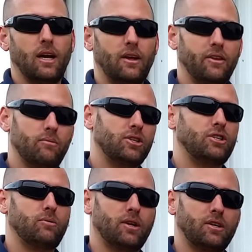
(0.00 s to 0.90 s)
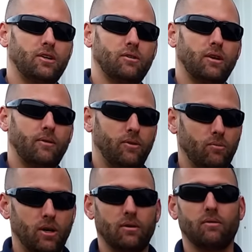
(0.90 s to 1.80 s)
And then what you want to do, if you
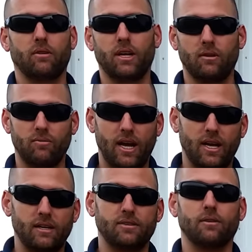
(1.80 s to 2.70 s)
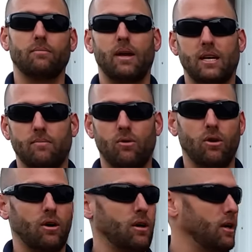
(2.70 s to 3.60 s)
want to get a raise or make
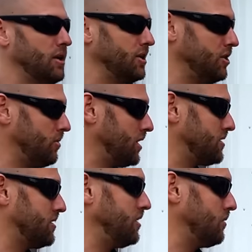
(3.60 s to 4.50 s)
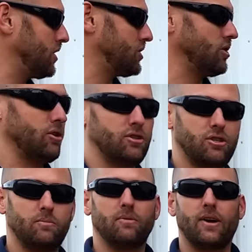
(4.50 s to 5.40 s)
more, you want to you want to show your
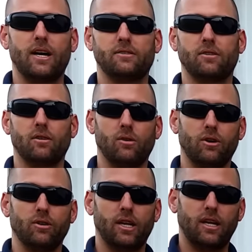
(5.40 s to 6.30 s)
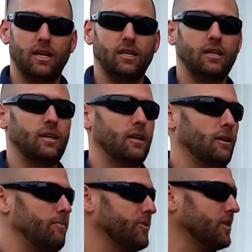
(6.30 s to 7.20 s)
supervisor or your lead
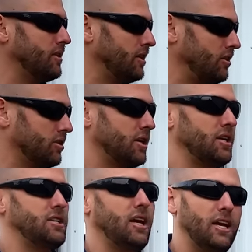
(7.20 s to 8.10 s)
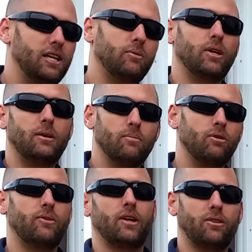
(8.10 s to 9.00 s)
that you're continually
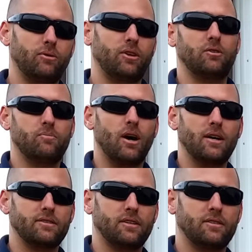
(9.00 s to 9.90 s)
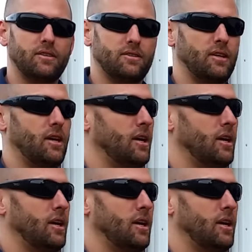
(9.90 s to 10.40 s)
moving through these processes